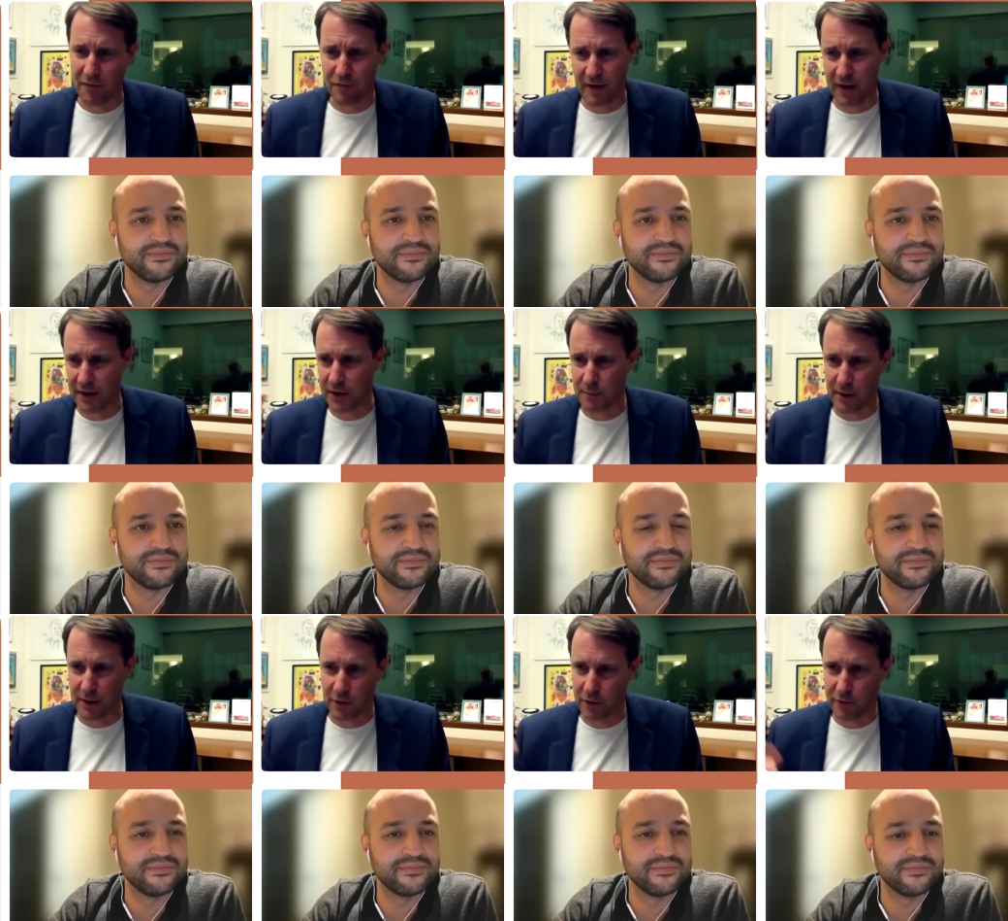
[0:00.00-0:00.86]
Speaker 1: funny,
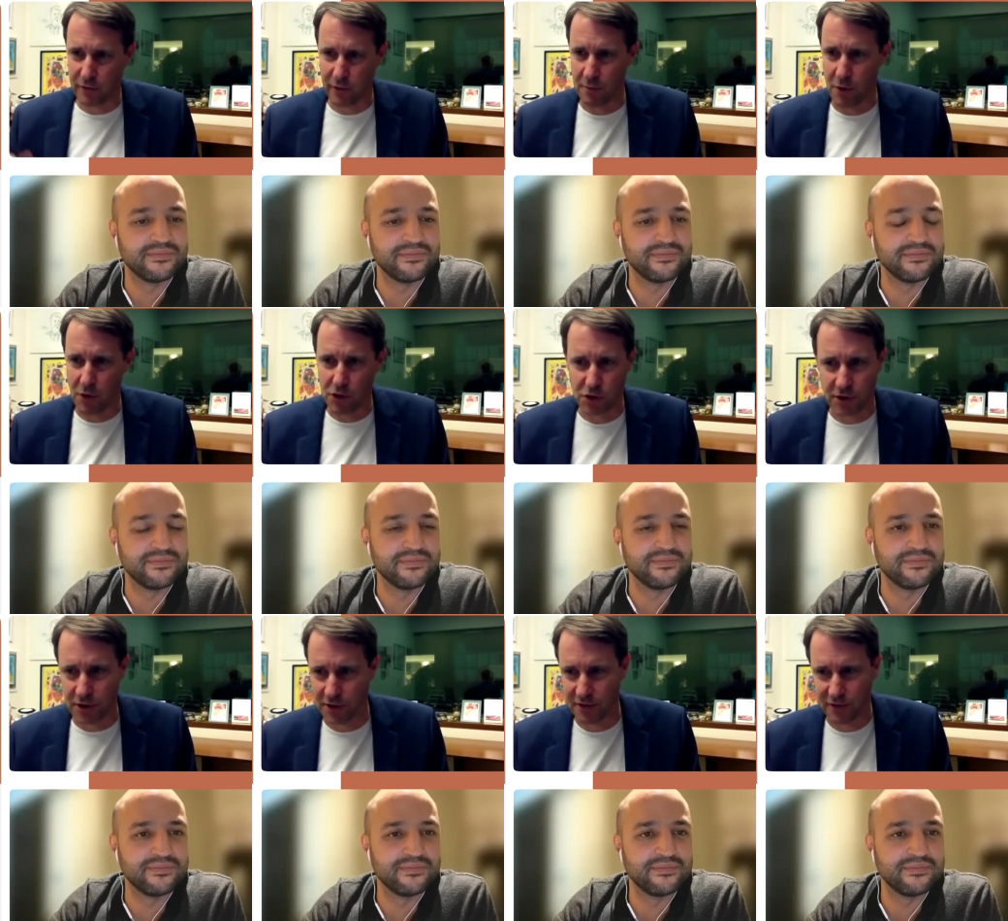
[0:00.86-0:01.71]
but also
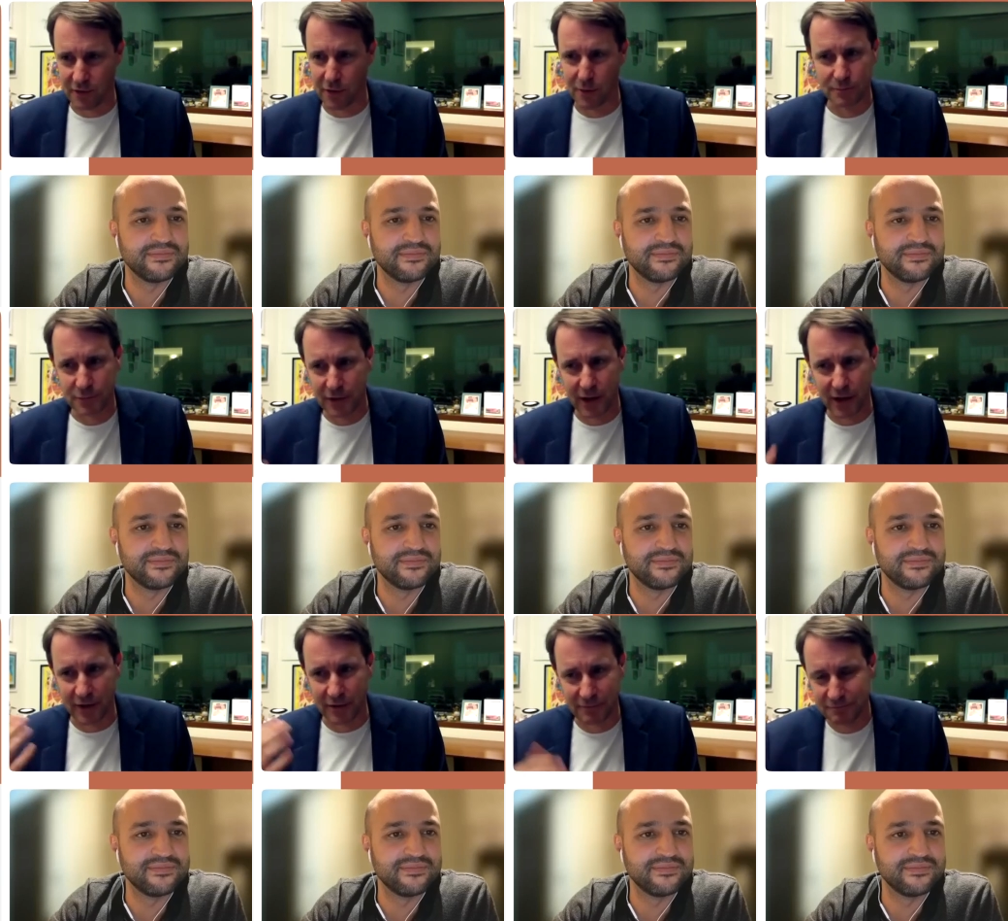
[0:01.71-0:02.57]
emotional, so
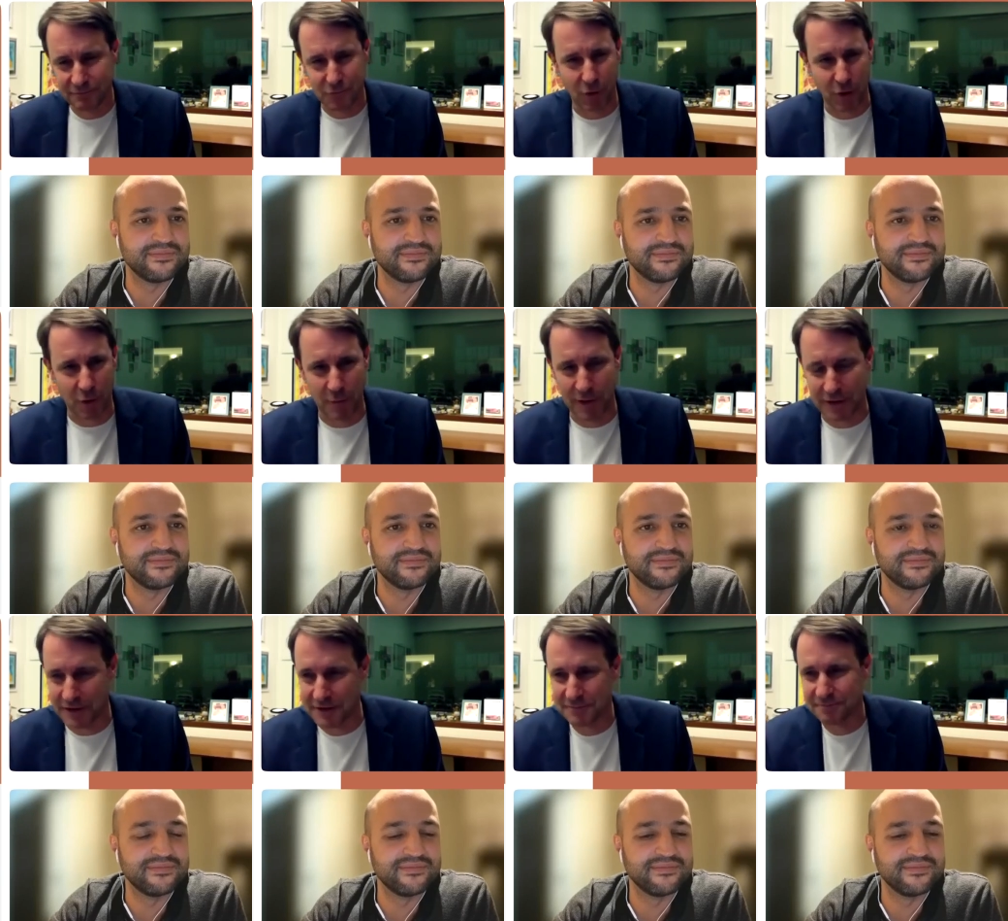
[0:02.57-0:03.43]
can
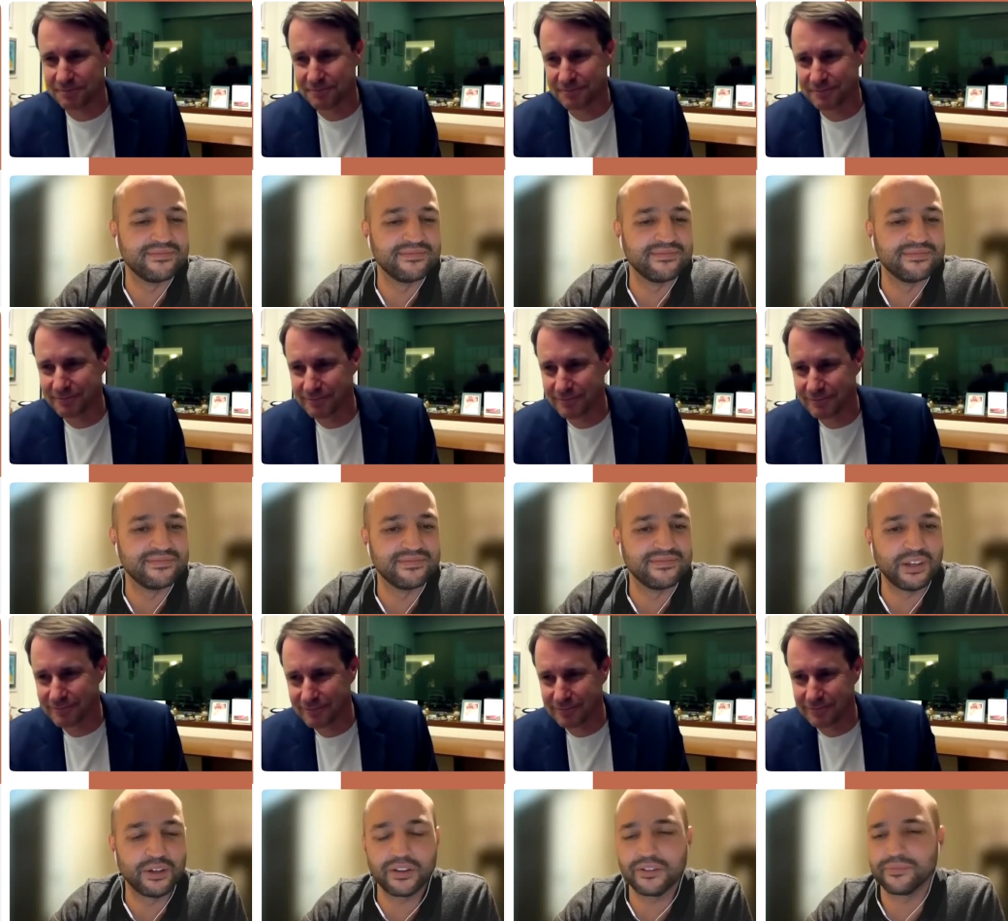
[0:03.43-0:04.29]
recommend it.
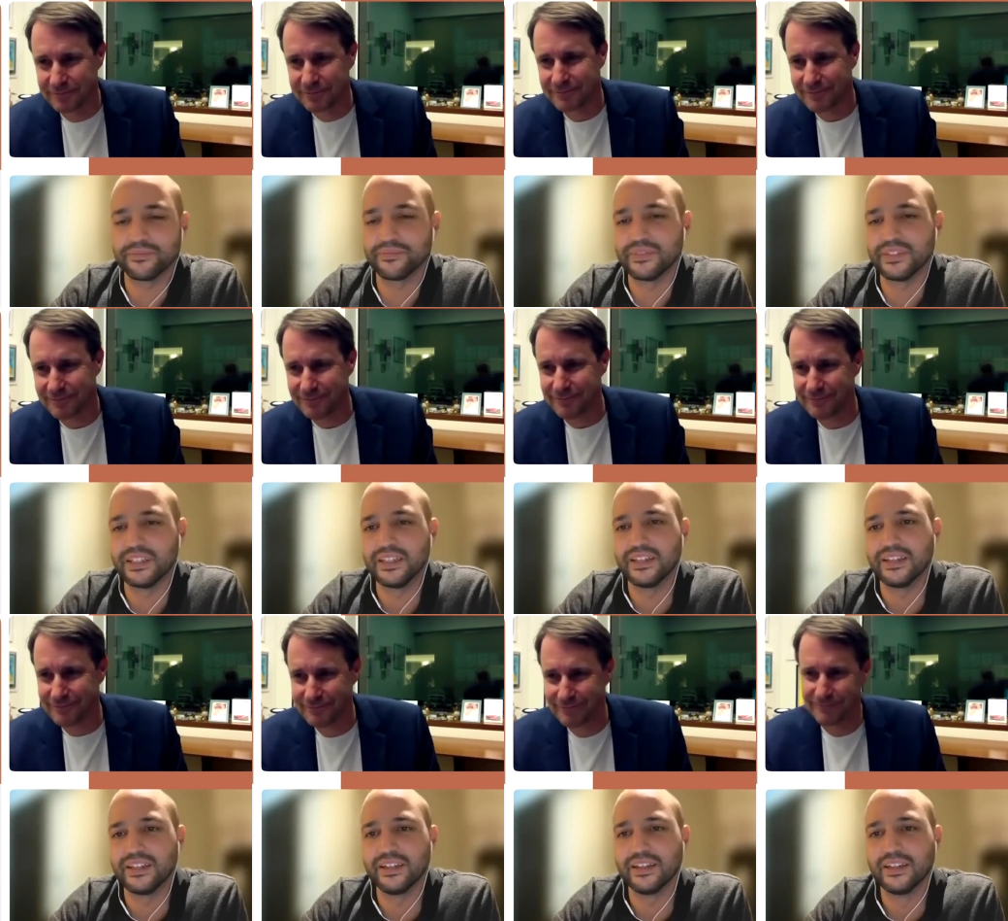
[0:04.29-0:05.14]
Okay.
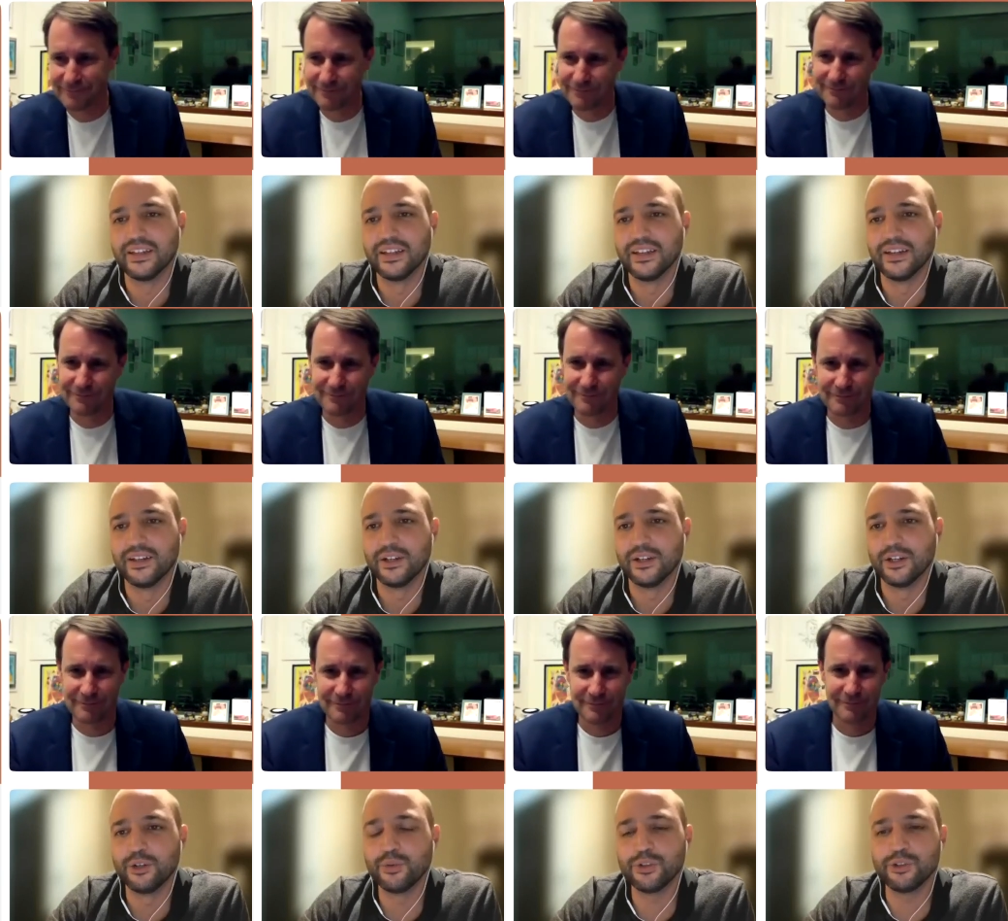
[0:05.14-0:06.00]

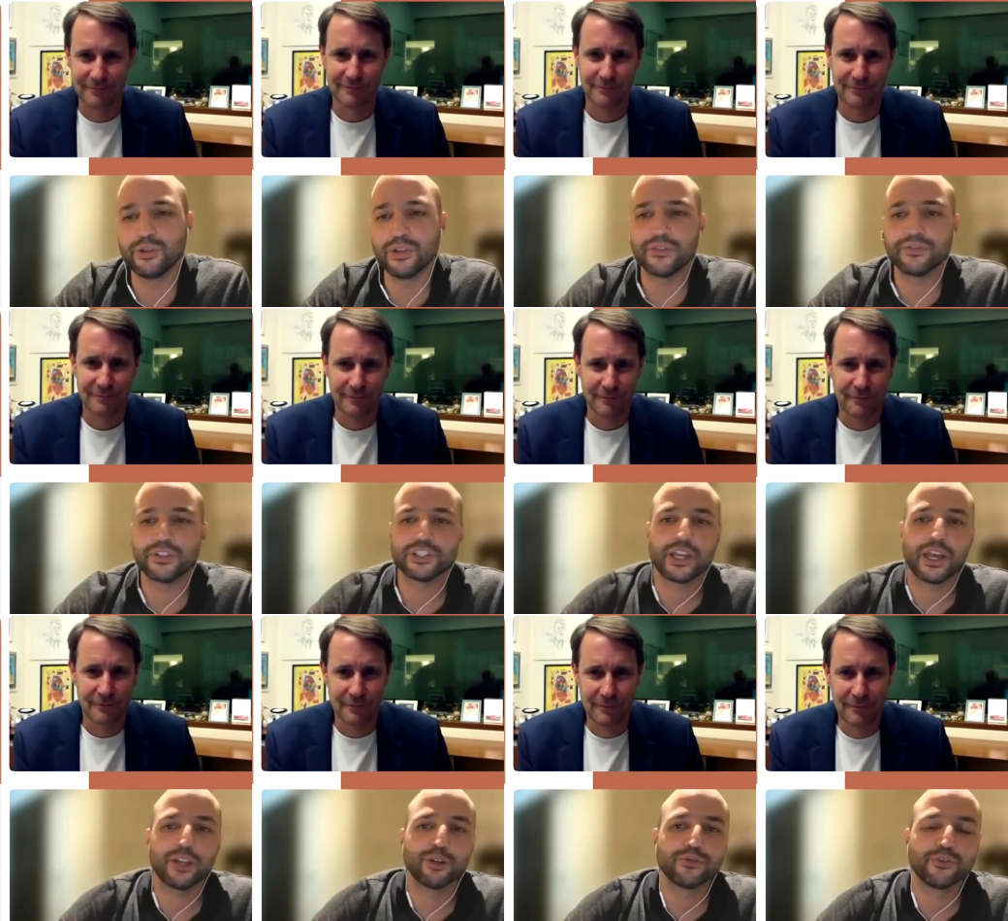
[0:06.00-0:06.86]
Speaker 2: Who would you love to
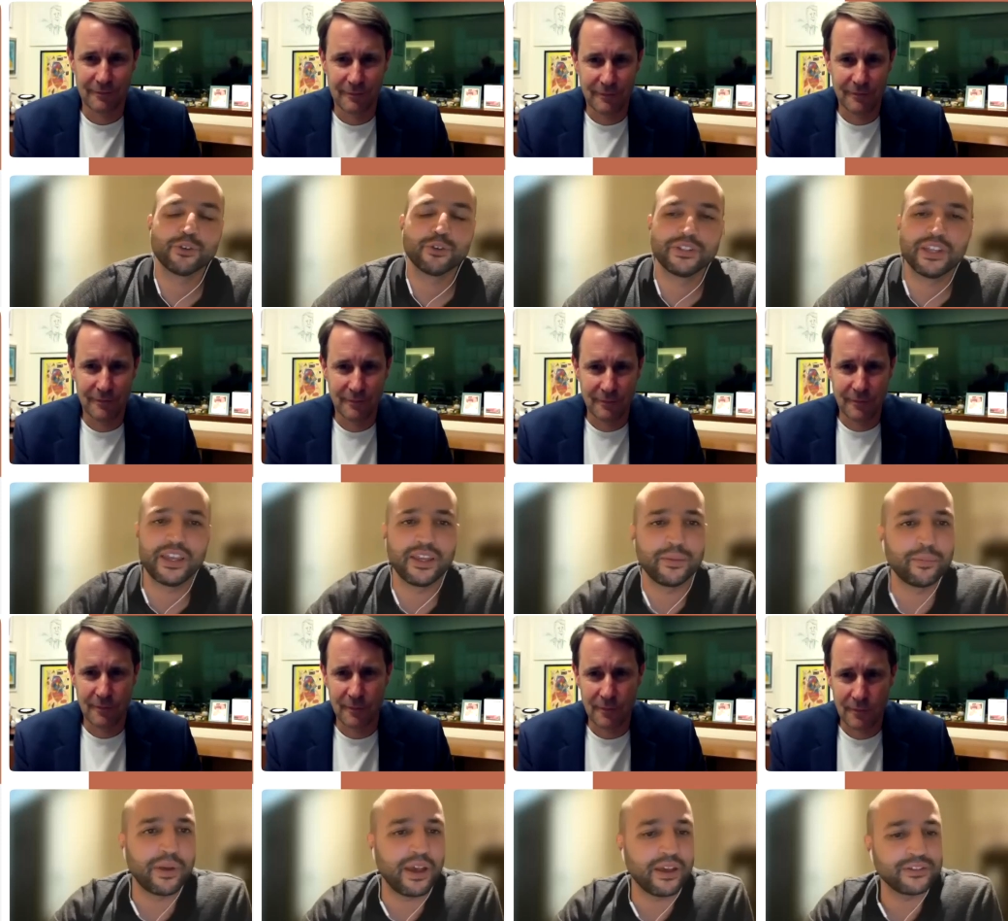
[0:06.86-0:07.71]
shadow for a
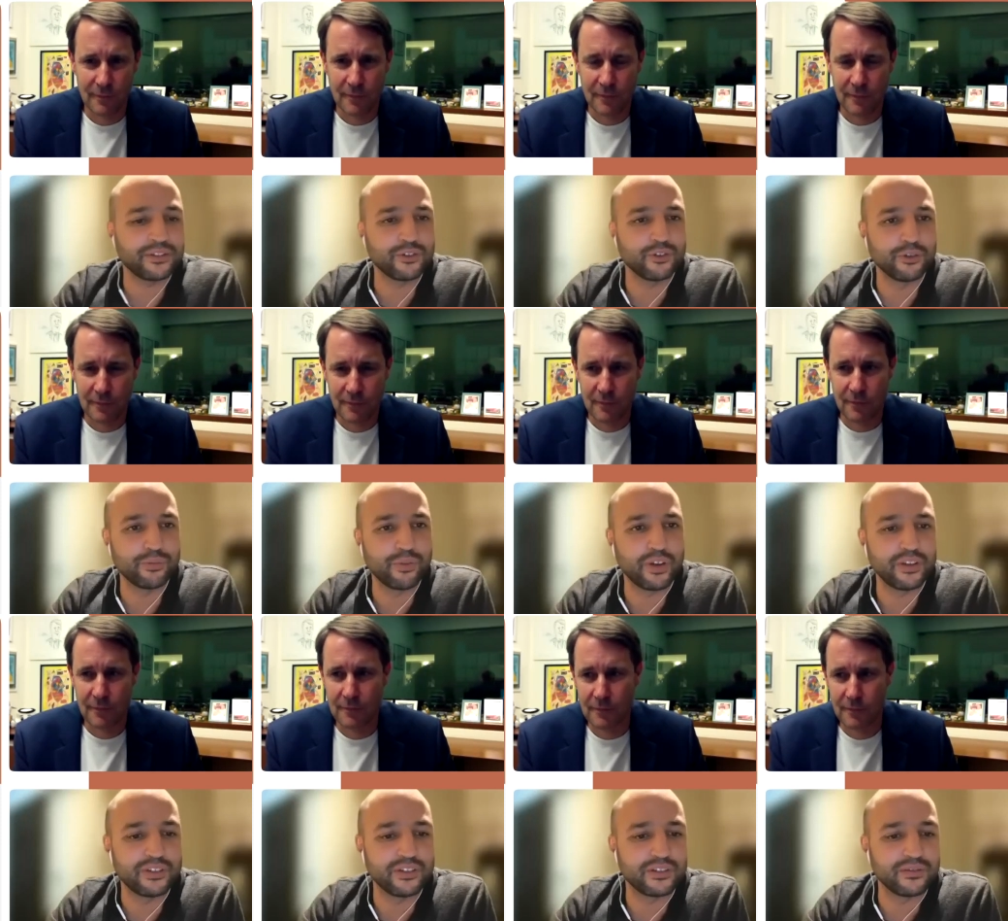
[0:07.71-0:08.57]
day, past or
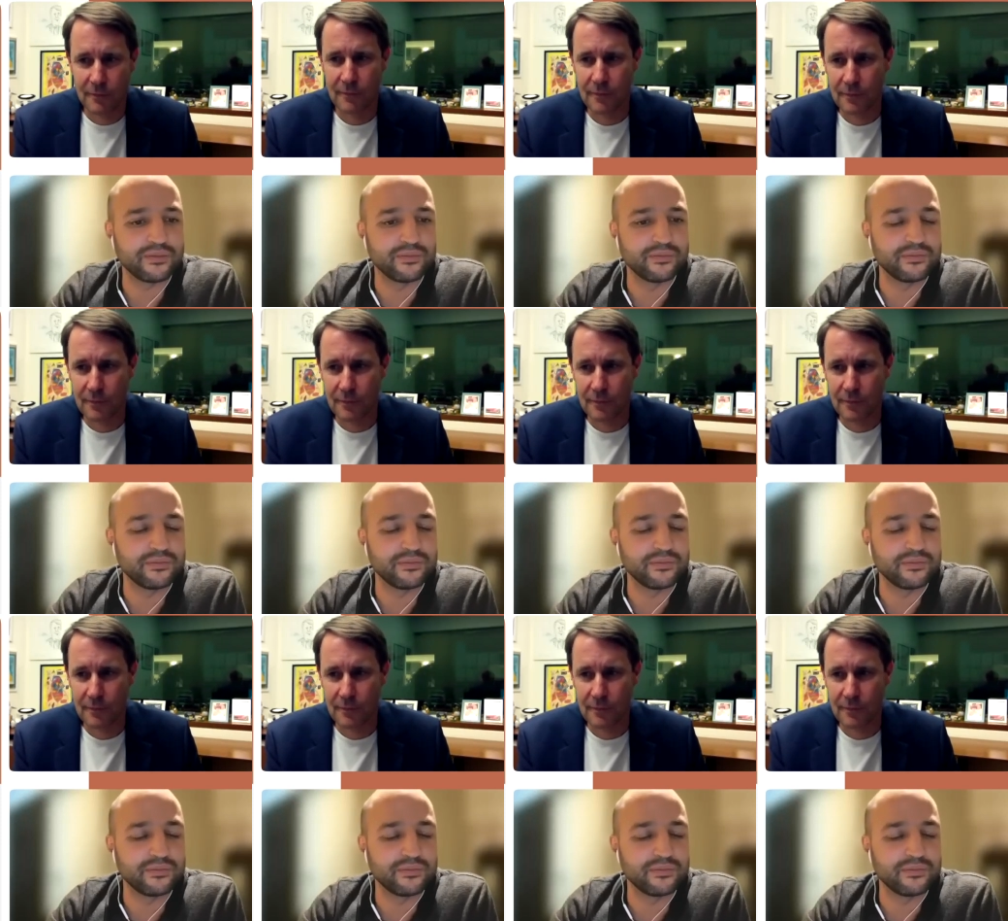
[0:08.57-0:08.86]
present?